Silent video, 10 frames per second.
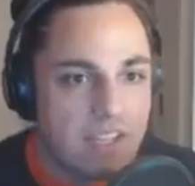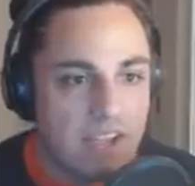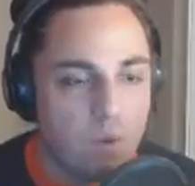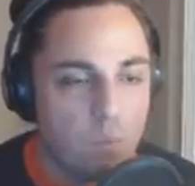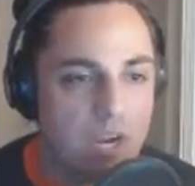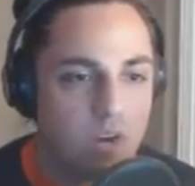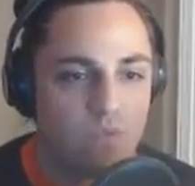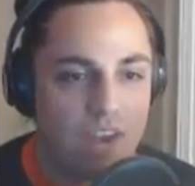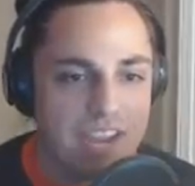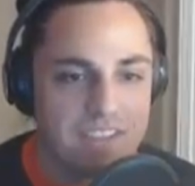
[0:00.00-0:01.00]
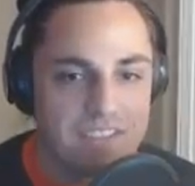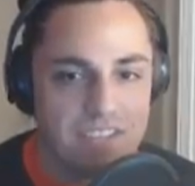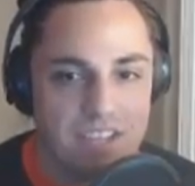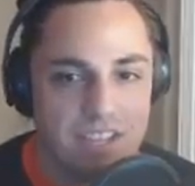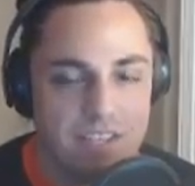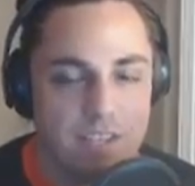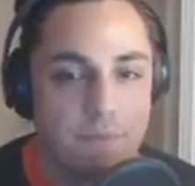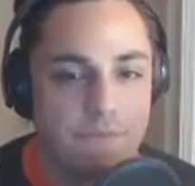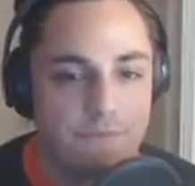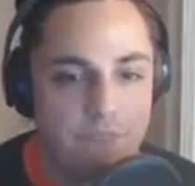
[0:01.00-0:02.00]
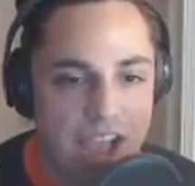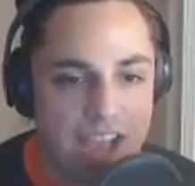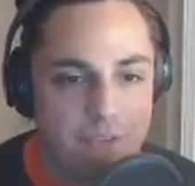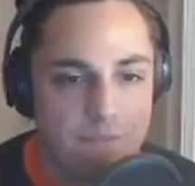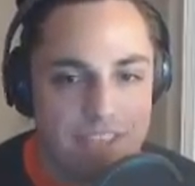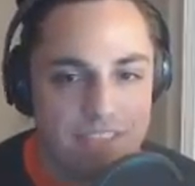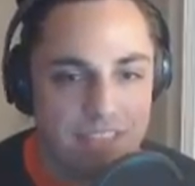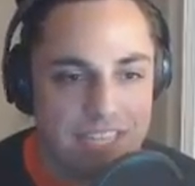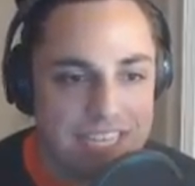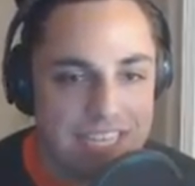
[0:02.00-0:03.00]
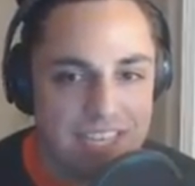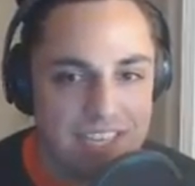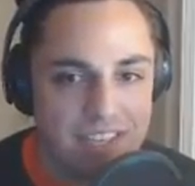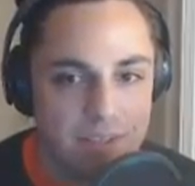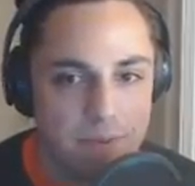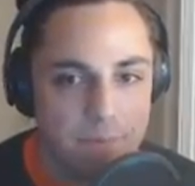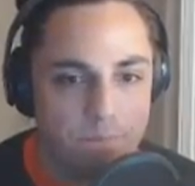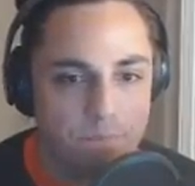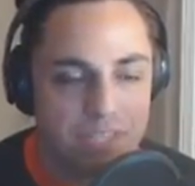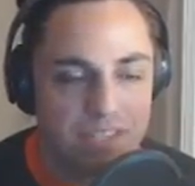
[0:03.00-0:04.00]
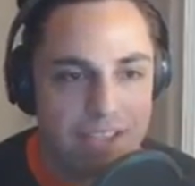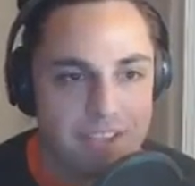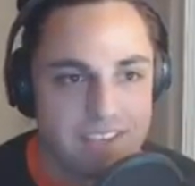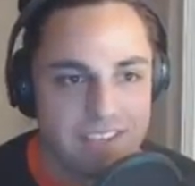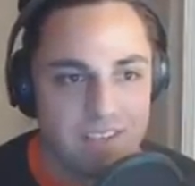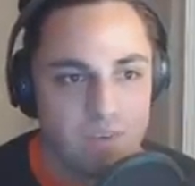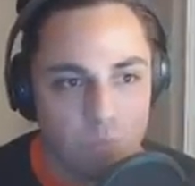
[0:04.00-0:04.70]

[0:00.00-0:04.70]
We are ranked number 5 in the league. Like we